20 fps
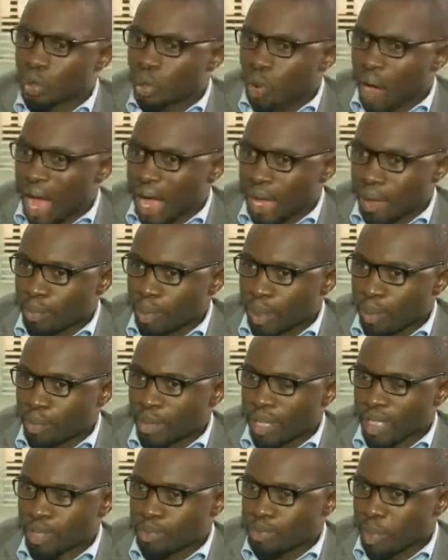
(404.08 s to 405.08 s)
Do
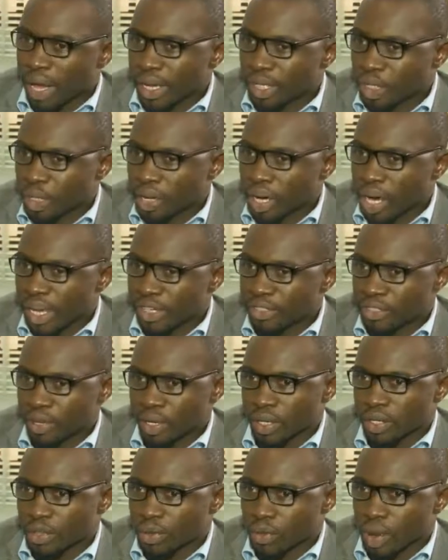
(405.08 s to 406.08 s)
IPPs patronize
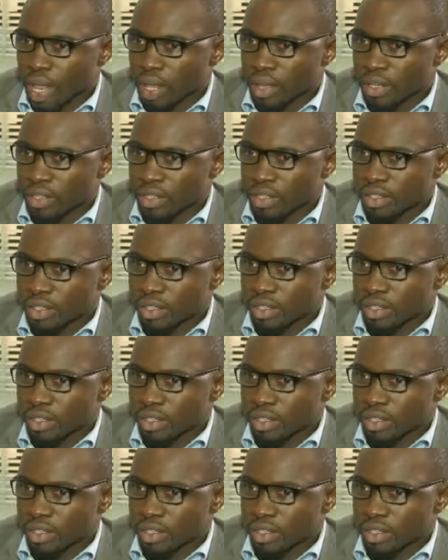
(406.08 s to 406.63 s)
you as well?